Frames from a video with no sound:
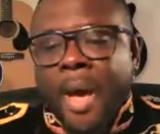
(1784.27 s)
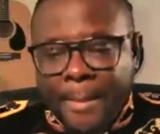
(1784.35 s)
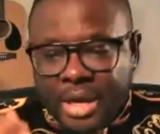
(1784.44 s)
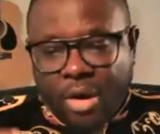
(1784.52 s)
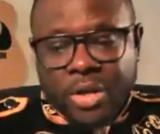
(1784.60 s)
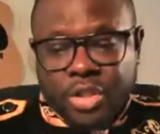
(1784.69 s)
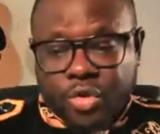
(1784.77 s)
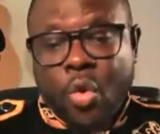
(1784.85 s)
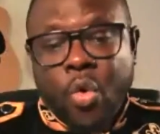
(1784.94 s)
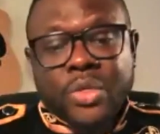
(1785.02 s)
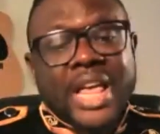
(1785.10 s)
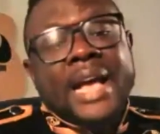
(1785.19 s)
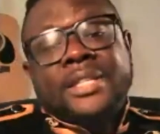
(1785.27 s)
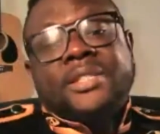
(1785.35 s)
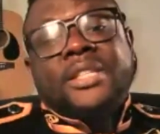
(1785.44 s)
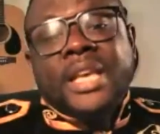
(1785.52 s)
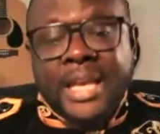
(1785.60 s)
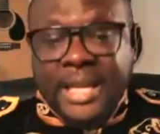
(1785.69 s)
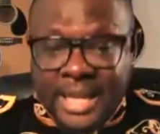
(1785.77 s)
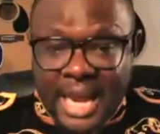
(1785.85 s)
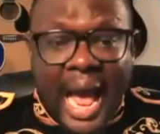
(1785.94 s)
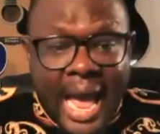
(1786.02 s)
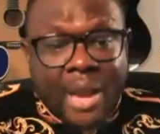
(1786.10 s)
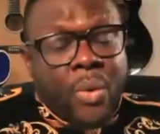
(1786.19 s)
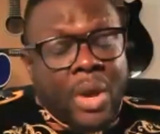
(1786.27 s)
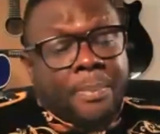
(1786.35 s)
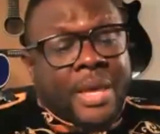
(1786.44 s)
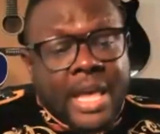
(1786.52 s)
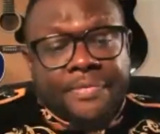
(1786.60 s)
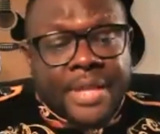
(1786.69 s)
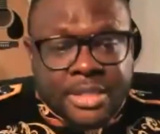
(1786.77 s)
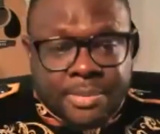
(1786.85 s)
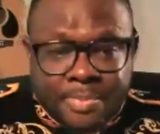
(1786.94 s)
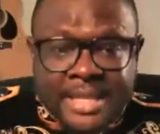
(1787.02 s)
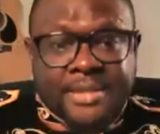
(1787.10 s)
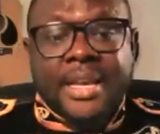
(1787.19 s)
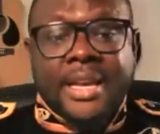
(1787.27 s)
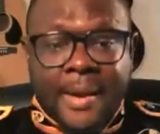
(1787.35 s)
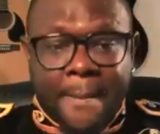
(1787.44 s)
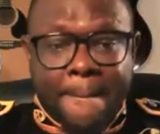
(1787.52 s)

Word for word: because through thy seed I will give this blessing.